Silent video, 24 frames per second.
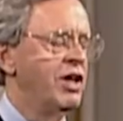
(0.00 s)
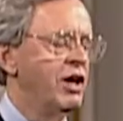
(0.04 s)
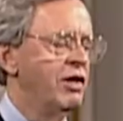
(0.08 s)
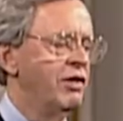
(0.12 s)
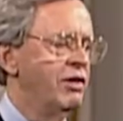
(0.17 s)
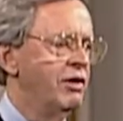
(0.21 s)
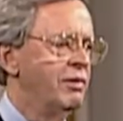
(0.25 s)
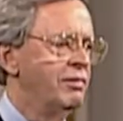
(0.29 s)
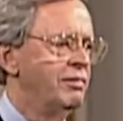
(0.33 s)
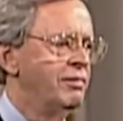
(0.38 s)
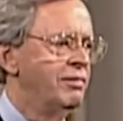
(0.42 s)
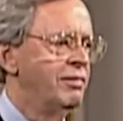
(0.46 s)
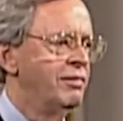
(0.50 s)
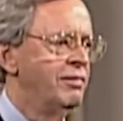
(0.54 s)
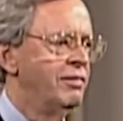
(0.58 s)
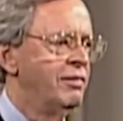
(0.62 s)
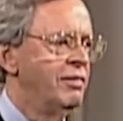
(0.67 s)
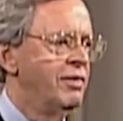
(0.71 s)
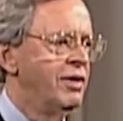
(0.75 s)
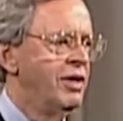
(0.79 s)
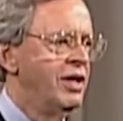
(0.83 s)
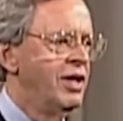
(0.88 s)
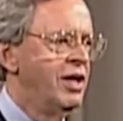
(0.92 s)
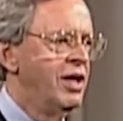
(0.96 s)
other.
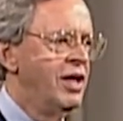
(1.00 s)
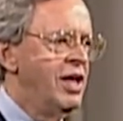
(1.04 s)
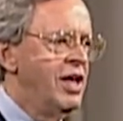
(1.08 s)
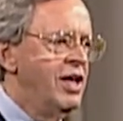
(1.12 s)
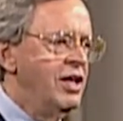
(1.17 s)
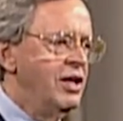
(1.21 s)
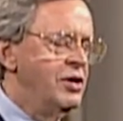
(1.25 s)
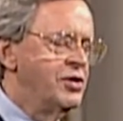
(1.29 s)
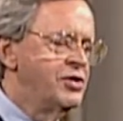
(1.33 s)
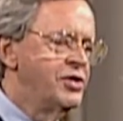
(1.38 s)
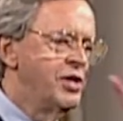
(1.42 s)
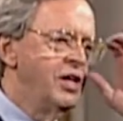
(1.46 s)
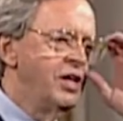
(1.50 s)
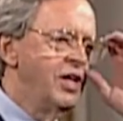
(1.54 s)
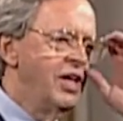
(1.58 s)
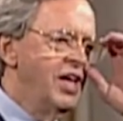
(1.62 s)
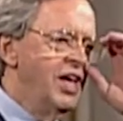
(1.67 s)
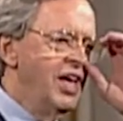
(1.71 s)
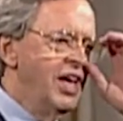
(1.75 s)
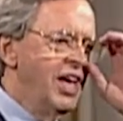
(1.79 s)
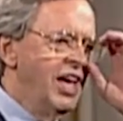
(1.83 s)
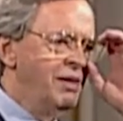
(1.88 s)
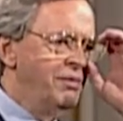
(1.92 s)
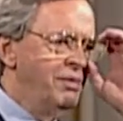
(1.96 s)
You see,
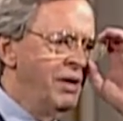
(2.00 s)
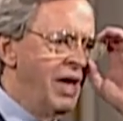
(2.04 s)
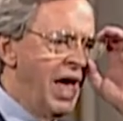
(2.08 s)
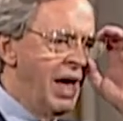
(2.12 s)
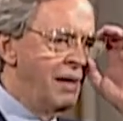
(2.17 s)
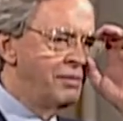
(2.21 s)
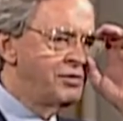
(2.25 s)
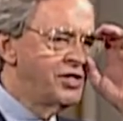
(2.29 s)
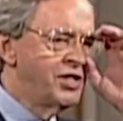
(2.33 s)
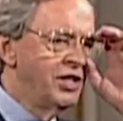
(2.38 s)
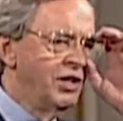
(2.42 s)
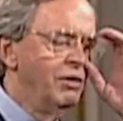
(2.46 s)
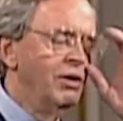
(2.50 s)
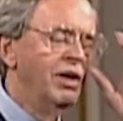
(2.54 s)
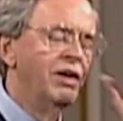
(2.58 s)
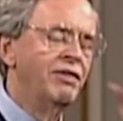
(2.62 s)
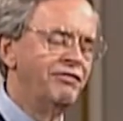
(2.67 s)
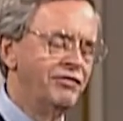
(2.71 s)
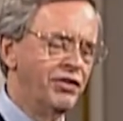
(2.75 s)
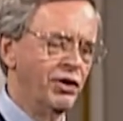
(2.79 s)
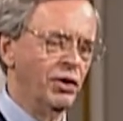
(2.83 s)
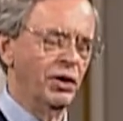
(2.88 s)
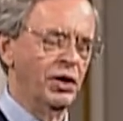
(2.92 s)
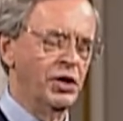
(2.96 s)
it'd be absolutely
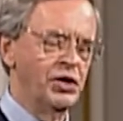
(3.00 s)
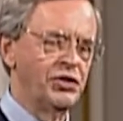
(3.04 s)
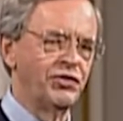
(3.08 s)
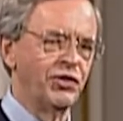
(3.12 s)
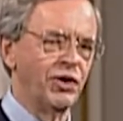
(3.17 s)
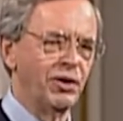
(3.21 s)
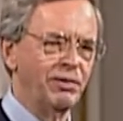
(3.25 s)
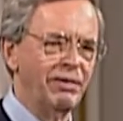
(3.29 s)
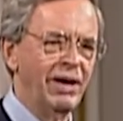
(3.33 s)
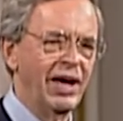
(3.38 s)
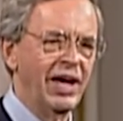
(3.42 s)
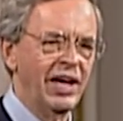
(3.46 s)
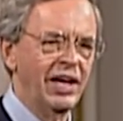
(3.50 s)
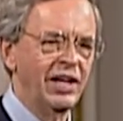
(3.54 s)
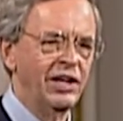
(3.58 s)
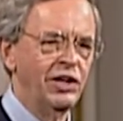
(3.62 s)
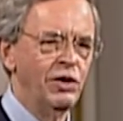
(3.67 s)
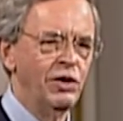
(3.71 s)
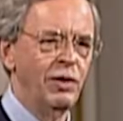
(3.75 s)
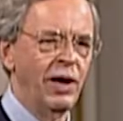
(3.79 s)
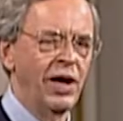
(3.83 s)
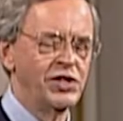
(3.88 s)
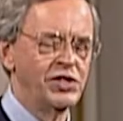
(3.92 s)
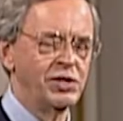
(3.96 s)
foolish for a man
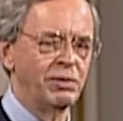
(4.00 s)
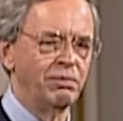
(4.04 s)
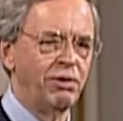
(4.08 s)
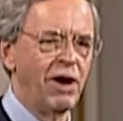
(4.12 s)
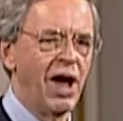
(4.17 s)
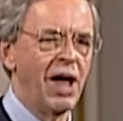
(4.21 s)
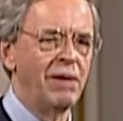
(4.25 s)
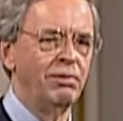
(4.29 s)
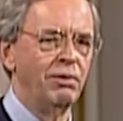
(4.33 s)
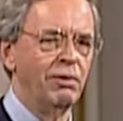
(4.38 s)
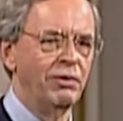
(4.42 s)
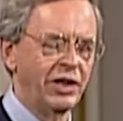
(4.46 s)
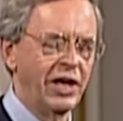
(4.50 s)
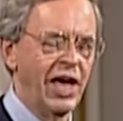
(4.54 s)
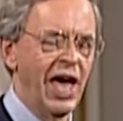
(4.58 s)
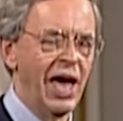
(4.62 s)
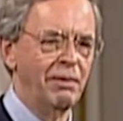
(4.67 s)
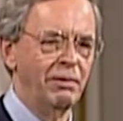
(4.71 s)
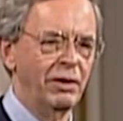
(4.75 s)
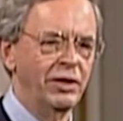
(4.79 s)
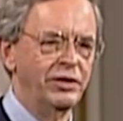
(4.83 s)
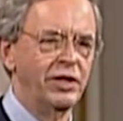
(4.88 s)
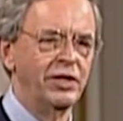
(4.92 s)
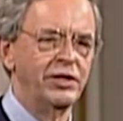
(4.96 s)
has a problem with
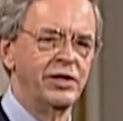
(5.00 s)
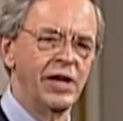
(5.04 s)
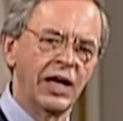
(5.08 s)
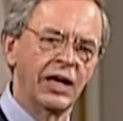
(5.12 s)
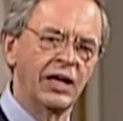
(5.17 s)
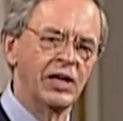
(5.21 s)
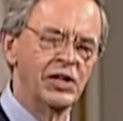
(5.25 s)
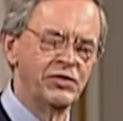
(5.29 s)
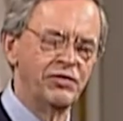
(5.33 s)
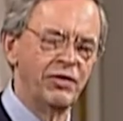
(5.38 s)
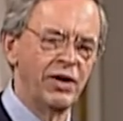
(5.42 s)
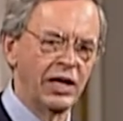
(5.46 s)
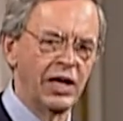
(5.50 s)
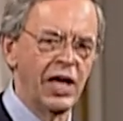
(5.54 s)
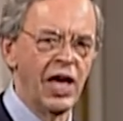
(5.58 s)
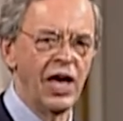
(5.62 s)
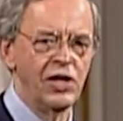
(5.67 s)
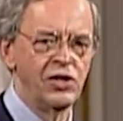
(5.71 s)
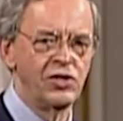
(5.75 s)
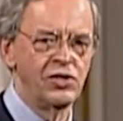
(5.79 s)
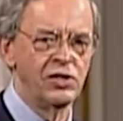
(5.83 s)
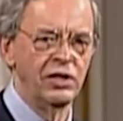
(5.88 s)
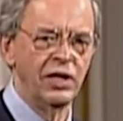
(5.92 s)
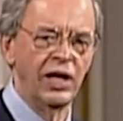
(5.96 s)
gambling to take his
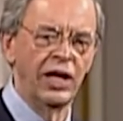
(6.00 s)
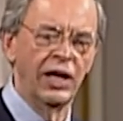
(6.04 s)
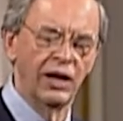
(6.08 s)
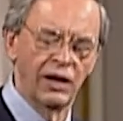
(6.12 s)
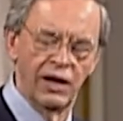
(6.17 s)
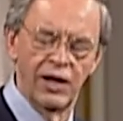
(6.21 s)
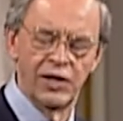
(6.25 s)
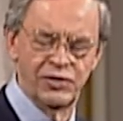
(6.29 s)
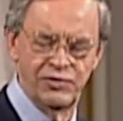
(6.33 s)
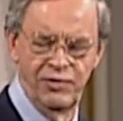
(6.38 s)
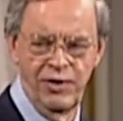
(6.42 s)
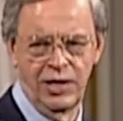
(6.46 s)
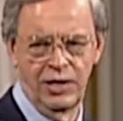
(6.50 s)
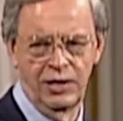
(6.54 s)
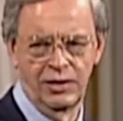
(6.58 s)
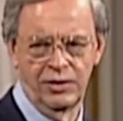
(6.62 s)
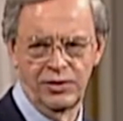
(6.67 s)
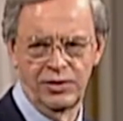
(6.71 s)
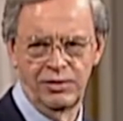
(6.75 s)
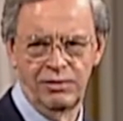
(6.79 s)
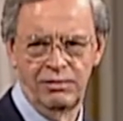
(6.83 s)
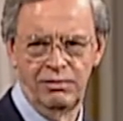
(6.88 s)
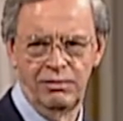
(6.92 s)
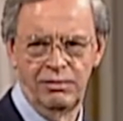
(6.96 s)
vacation in Las
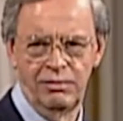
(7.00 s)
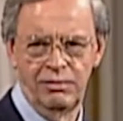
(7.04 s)
Vegas.